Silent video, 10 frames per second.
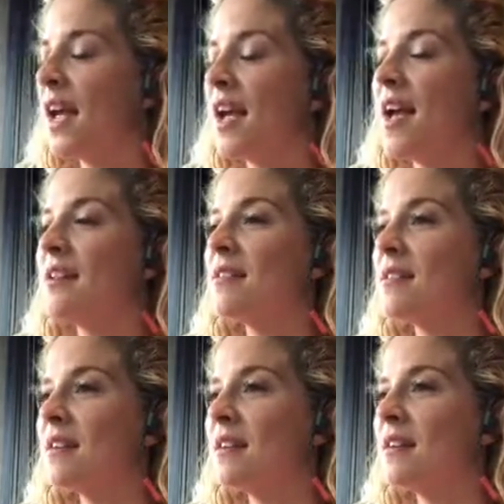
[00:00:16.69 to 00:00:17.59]
and
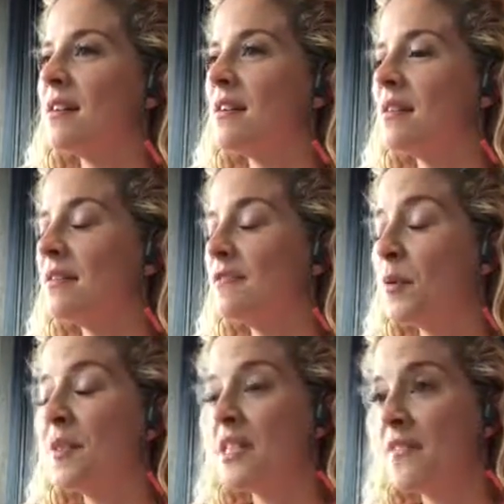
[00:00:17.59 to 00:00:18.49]

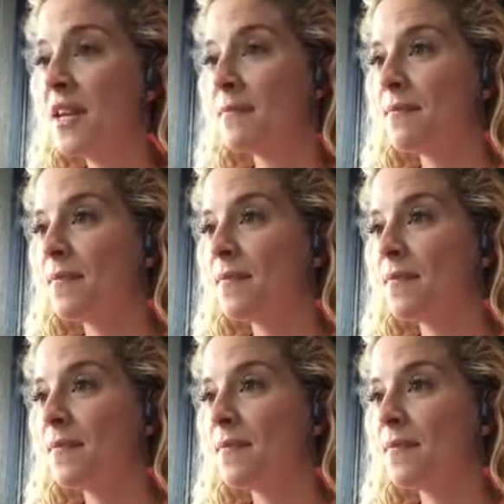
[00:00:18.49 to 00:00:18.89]
film and TV.